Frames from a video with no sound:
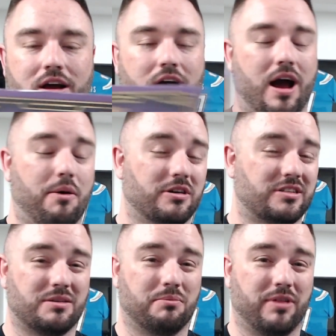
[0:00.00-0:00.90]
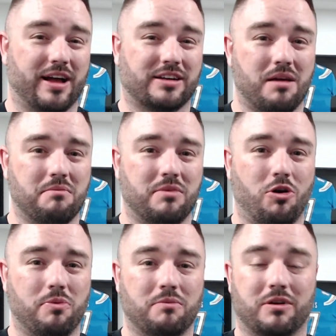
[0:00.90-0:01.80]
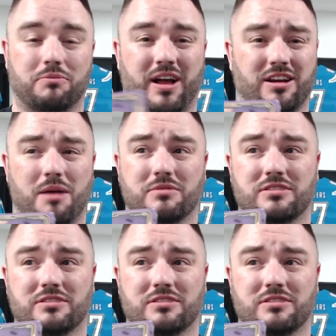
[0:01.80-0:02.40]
I watched some Black Diamond be open, but Black Diamond's